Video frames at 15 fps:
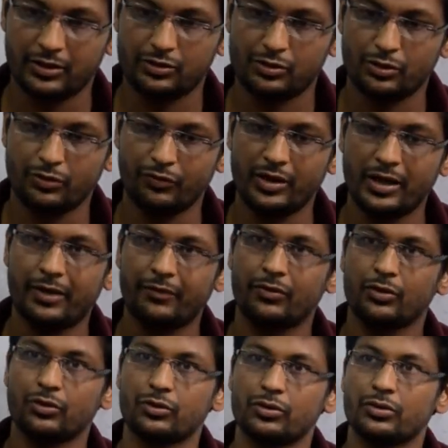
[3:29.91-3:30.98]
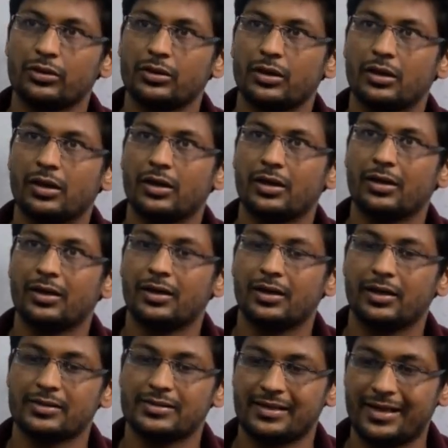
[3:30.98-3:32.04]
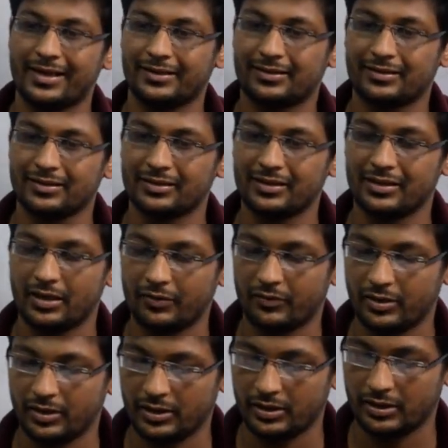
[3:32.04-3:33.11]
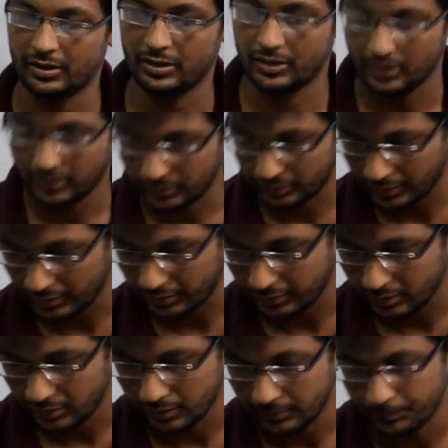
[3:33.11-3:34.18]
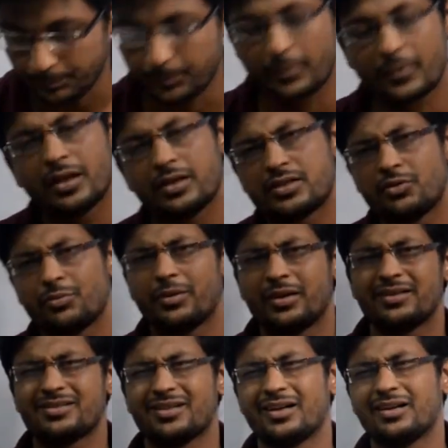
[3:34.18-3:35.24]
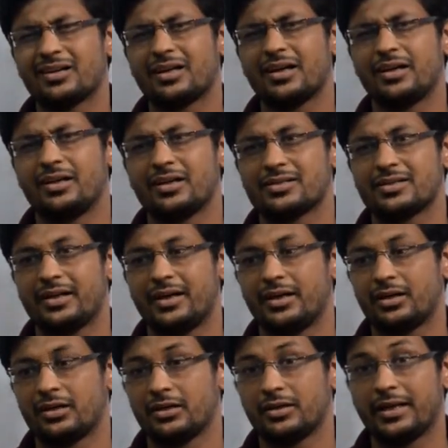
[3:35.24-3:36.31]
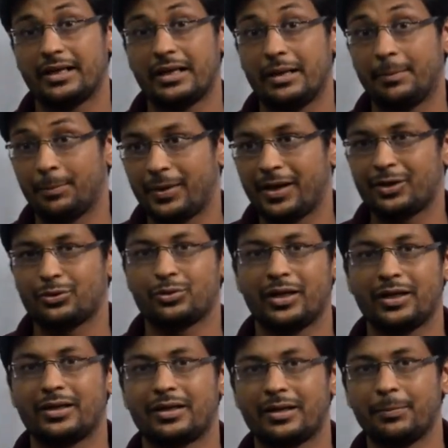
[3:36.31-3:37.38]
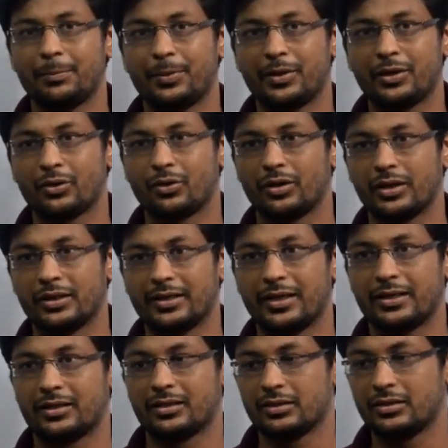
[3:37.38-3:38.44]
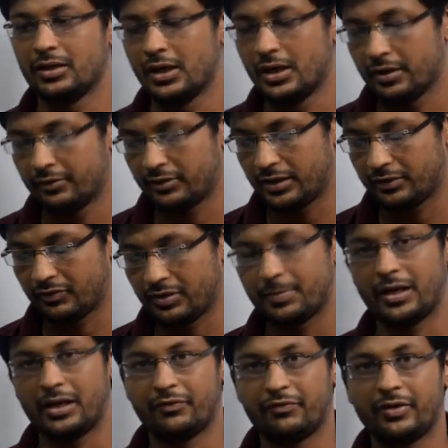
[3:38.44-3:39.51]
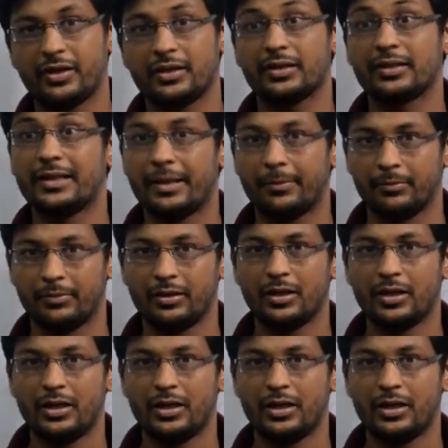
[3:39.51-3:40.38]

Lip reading: So we have to select our achievements and careers that imply to that company only, that will benefit them.